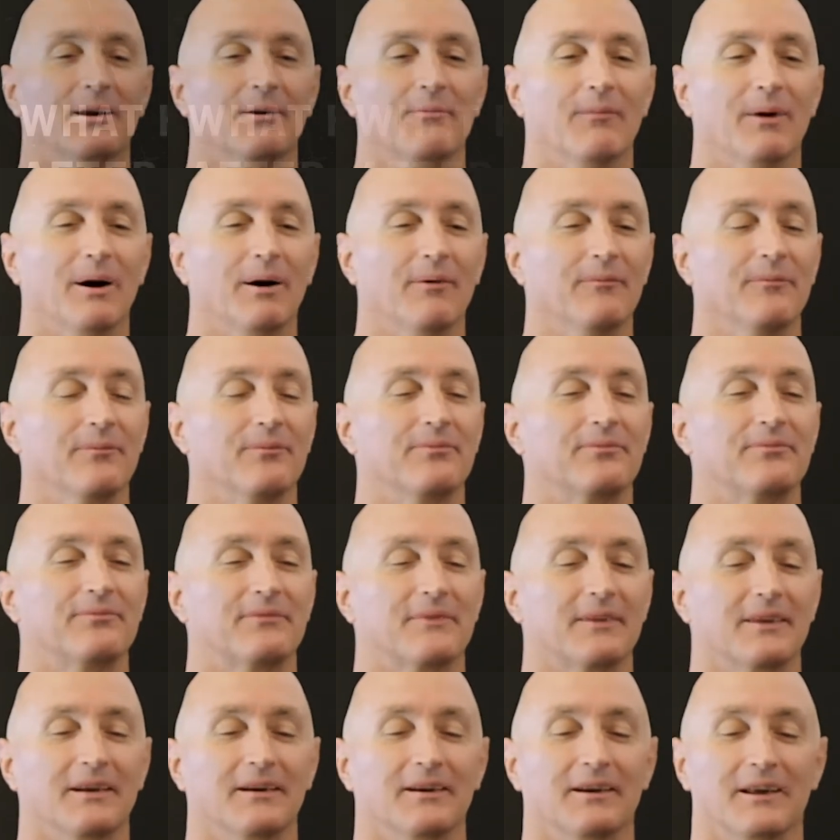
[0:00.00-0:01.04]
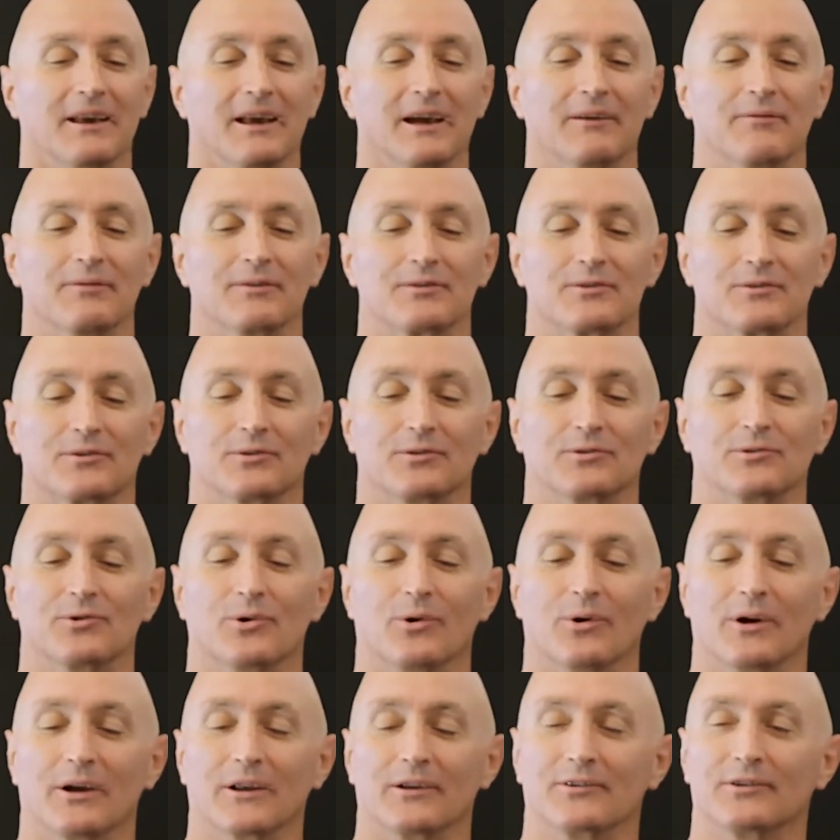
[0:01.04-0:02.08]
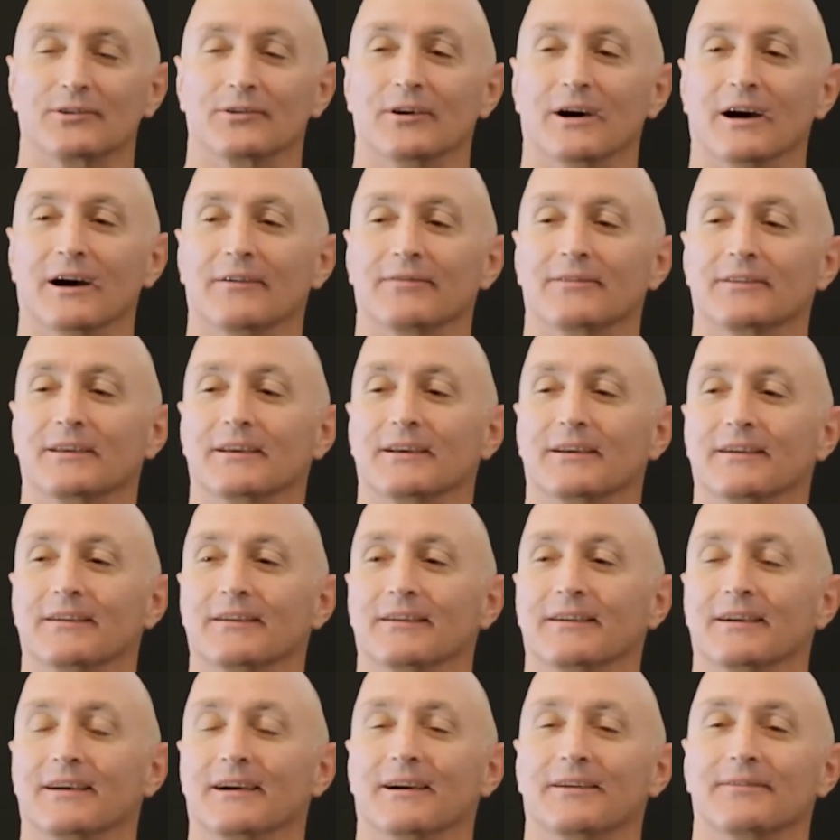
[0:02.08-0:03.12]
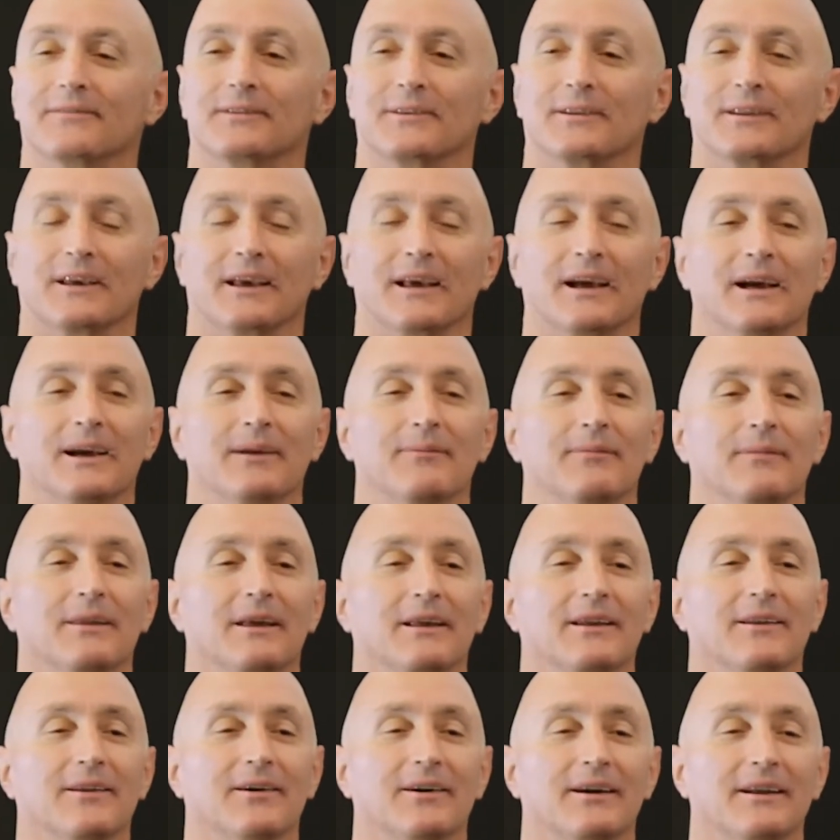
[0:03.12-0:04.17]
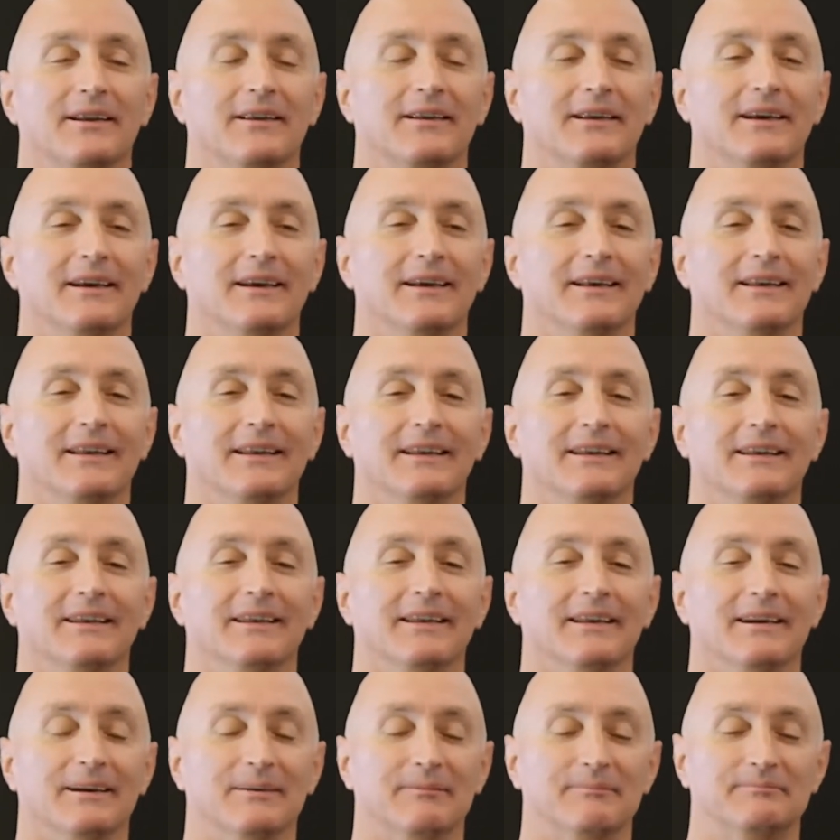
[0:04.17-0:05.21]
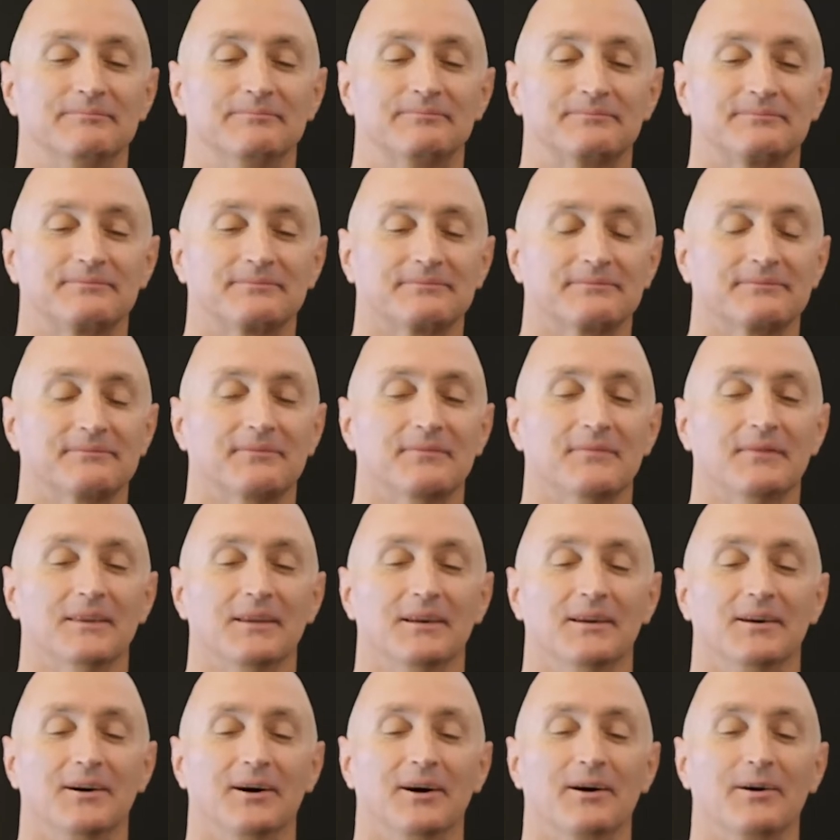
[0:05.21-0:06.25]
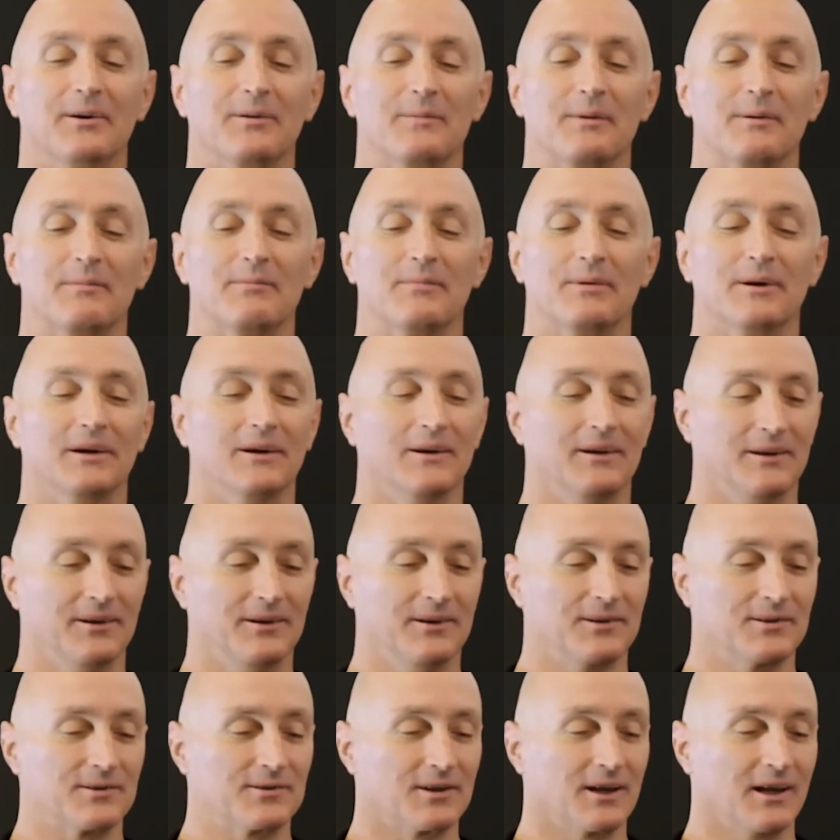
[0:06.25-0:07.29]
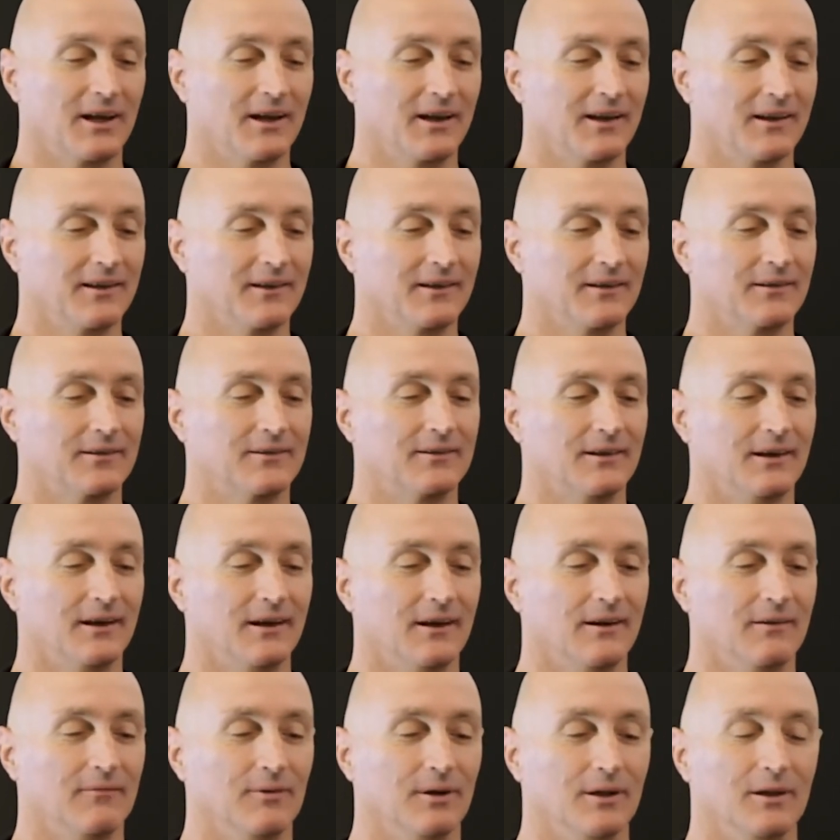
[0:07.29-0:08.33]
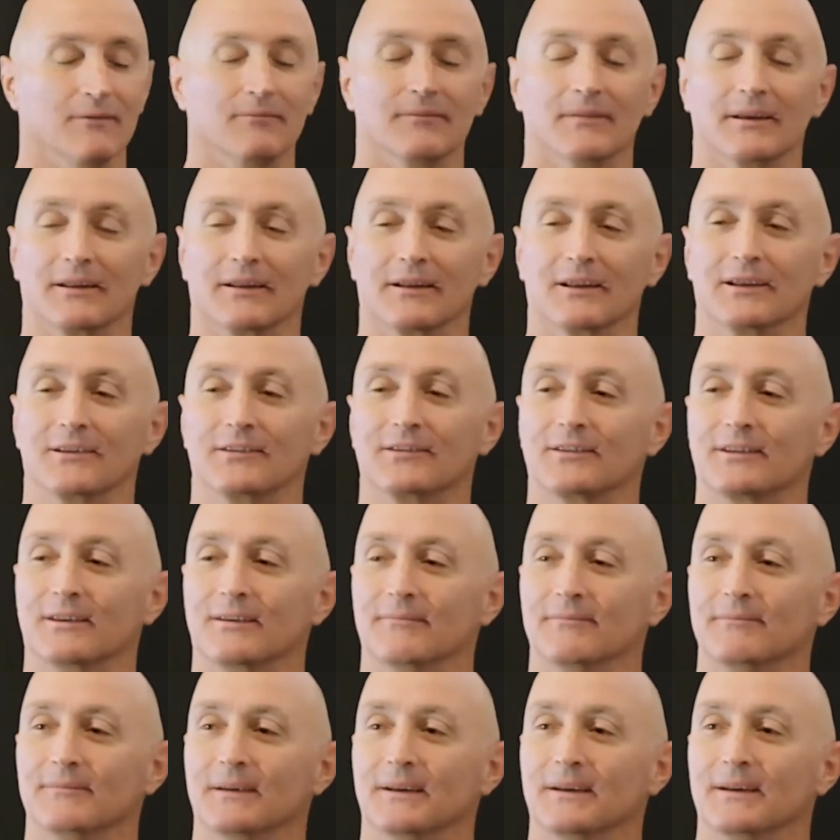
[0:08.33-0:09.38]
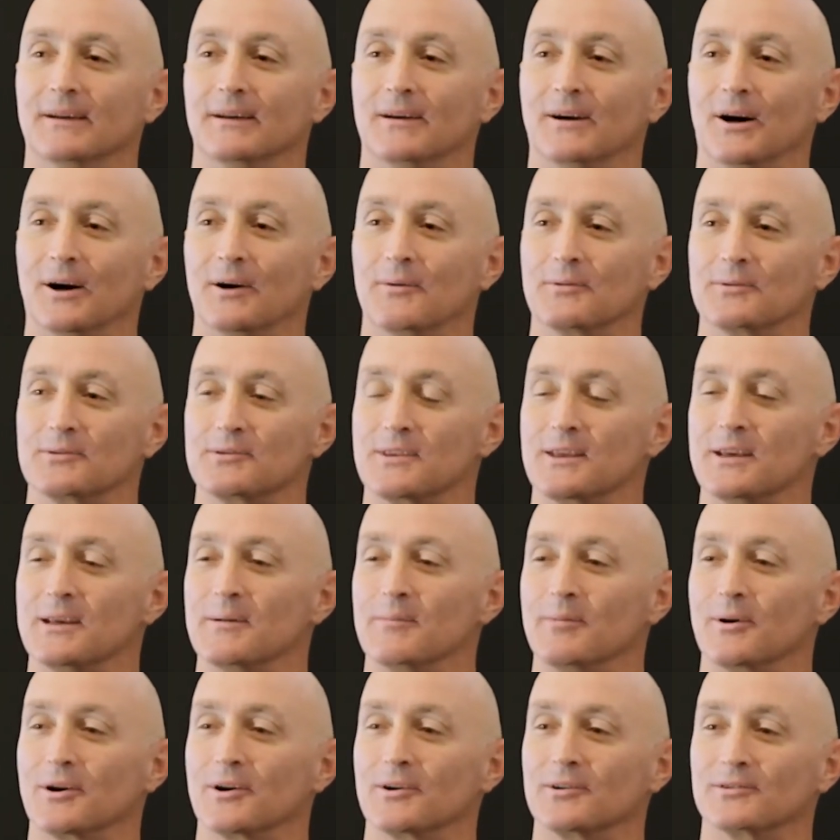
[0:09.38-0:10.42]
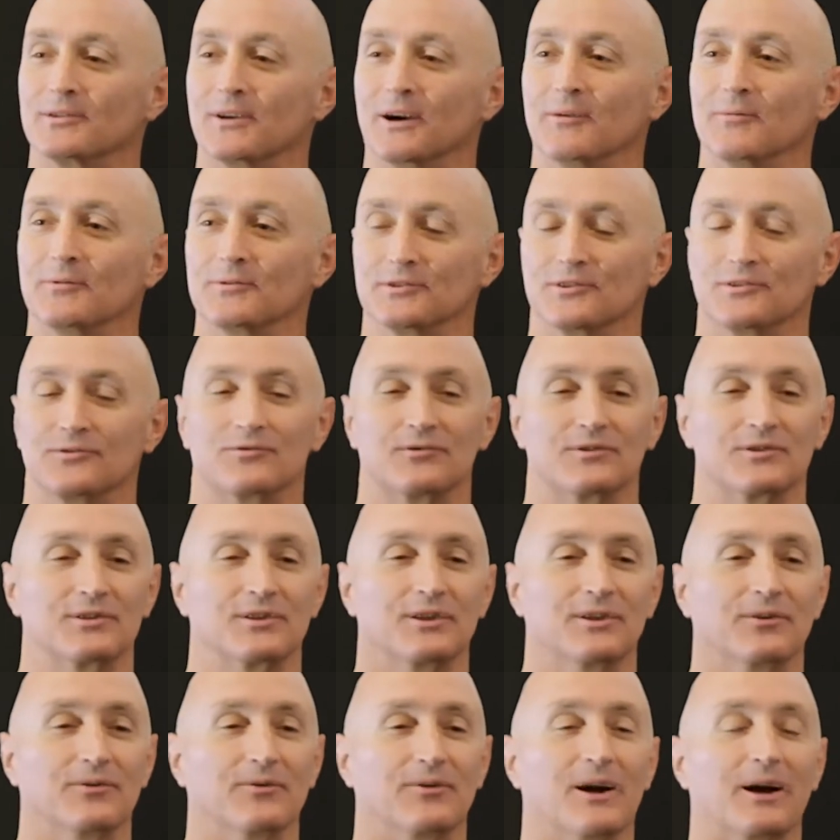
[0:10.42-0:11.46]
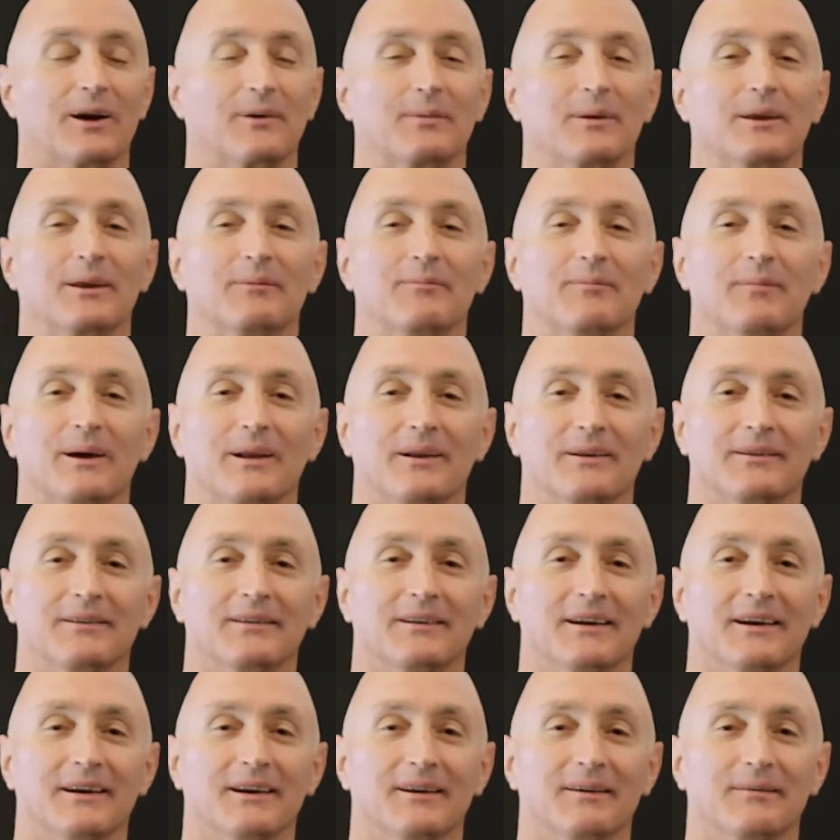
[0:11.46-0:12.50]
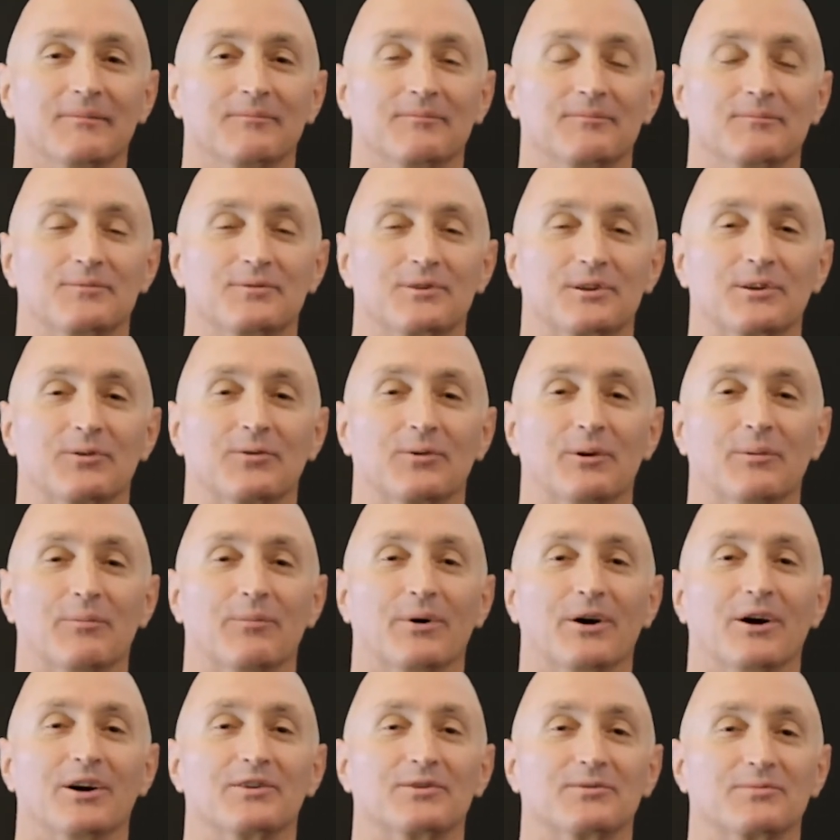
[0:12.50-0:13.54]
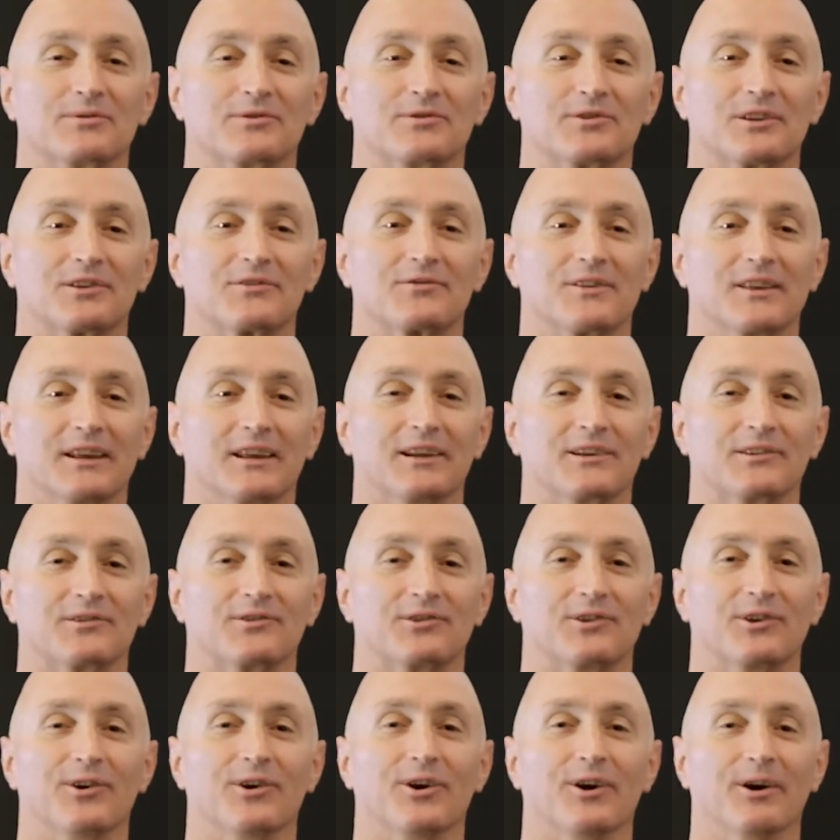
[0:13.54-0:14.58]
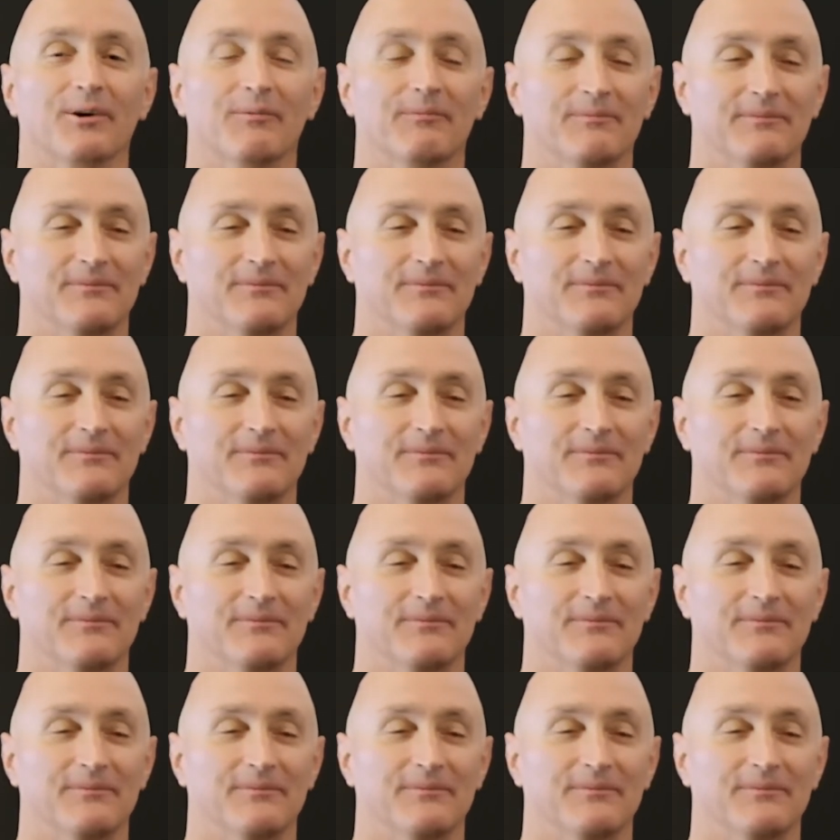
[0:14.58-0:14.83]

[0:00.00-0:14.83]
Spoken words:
Mum gave us a good talking to after the game that night, and I remember her saying that, well, at least I was there because I was interested in rugby, but she thought Bryce was just there to stir.